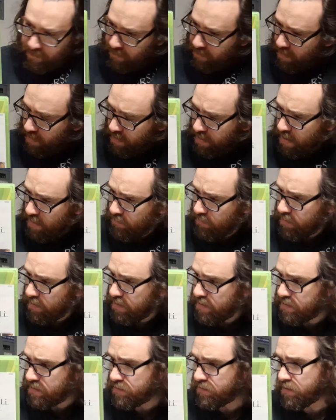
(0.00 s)
I can't really
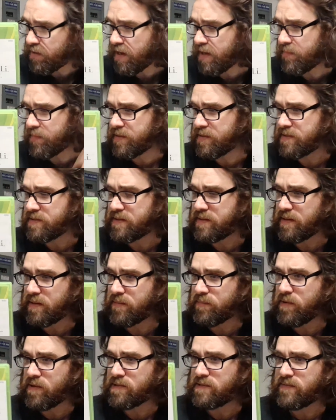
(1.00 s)
describe it.
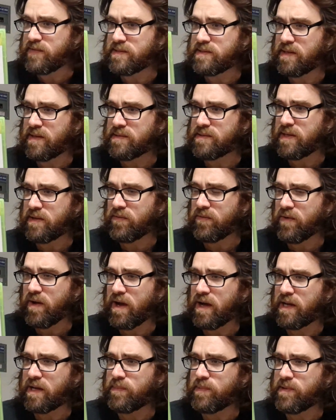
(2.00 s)
Most of it sounds like
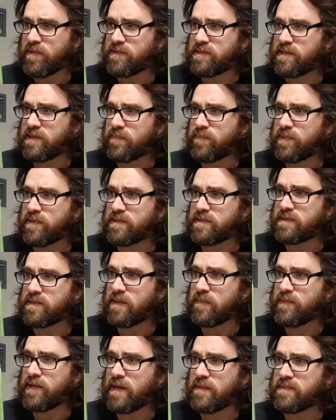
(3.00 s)
rock music, but
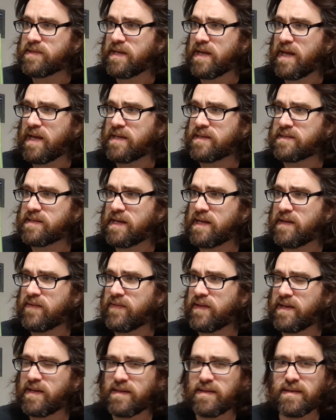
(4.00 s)
sometimes it has kind of
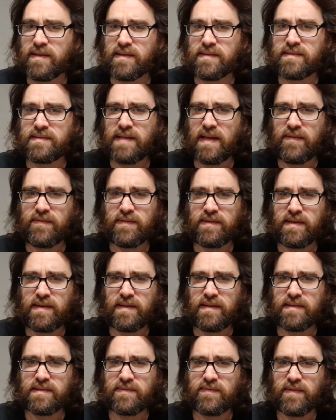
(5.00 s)
like a
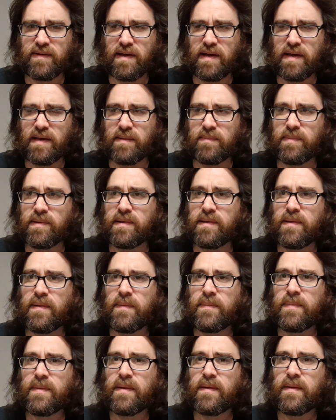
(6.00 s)
70s vibe.
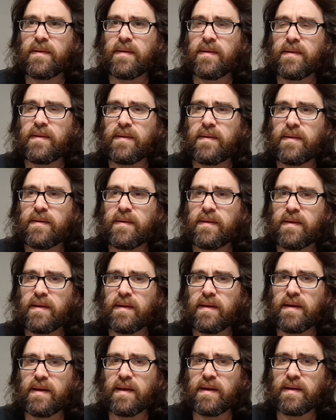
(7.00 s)

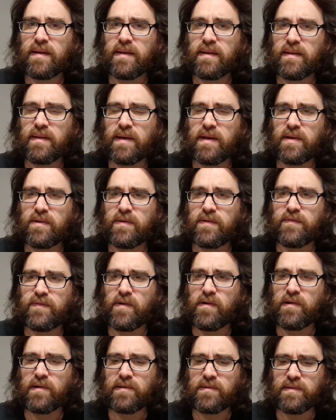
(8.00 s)
And a lot of good
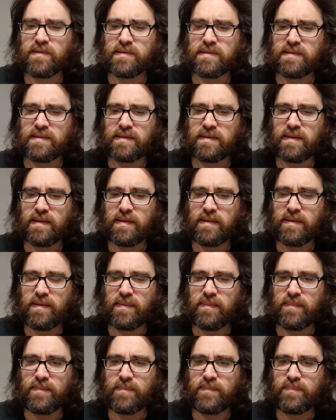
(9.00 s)
vocals,
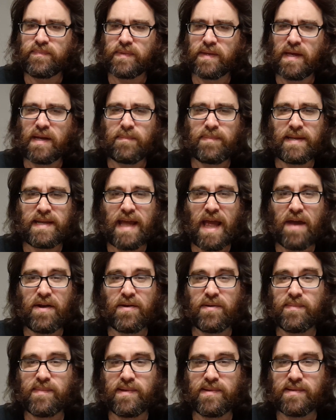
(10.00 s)
a lot of
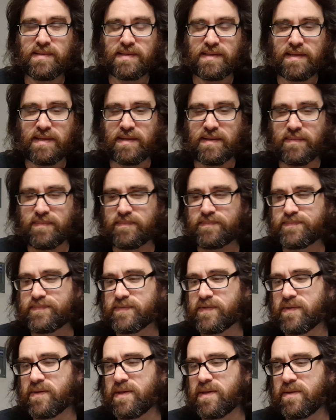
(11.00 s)
piano music,
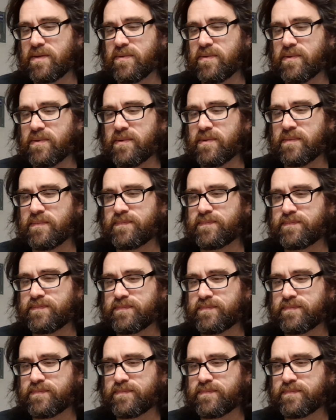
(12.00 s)
really cool.